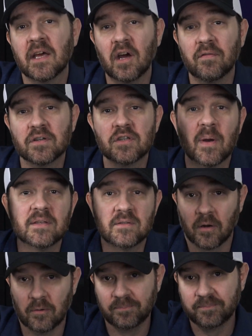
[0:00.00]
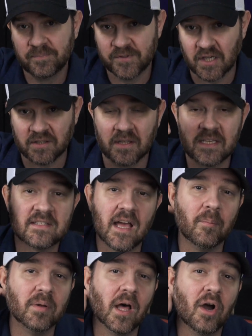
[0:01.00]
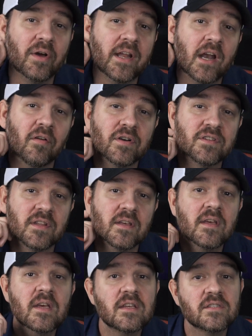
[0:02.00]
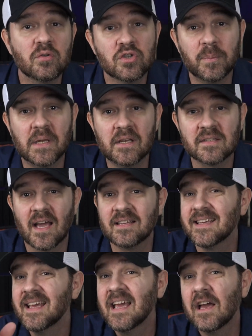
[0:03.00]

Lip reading: head over to or check the links down below and head over to the social media sites.